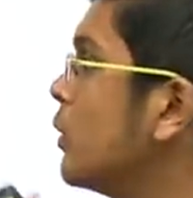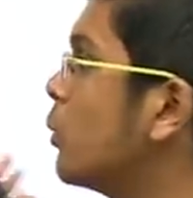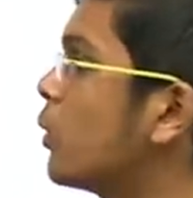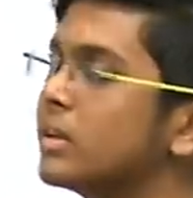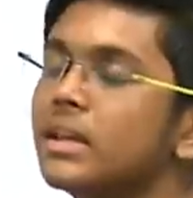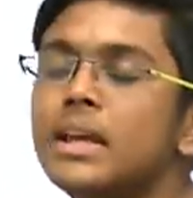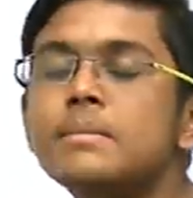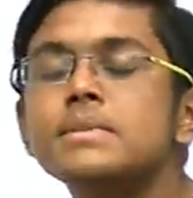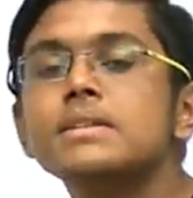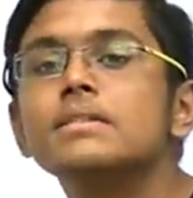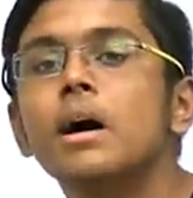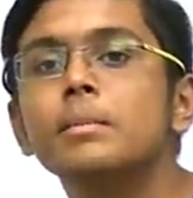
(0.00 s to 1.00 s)
what the
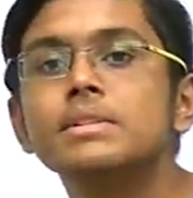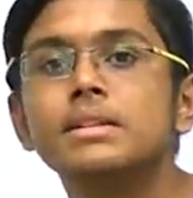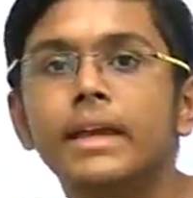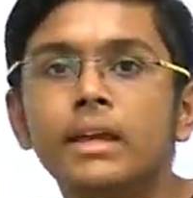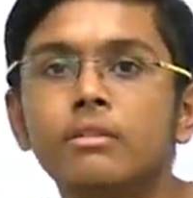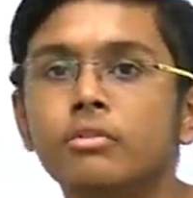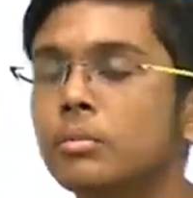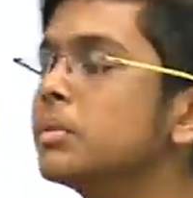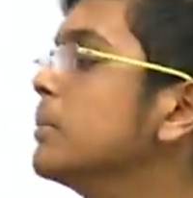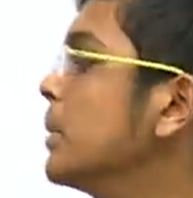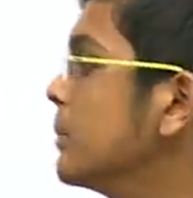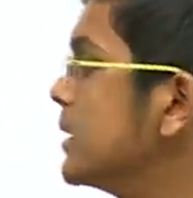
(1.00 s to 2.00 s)
AIIMS exam is like from
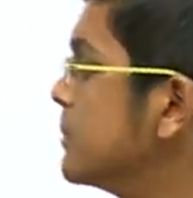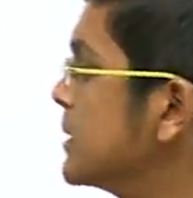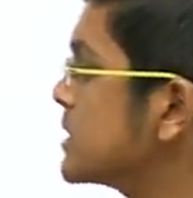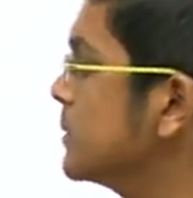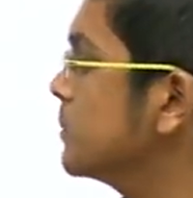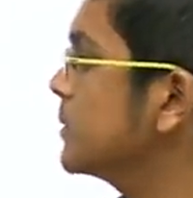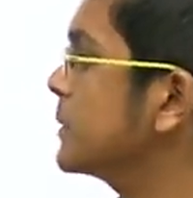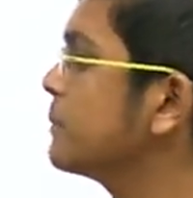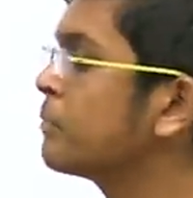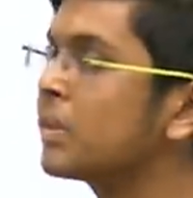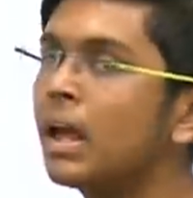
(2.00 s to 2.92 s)
the memory based paper.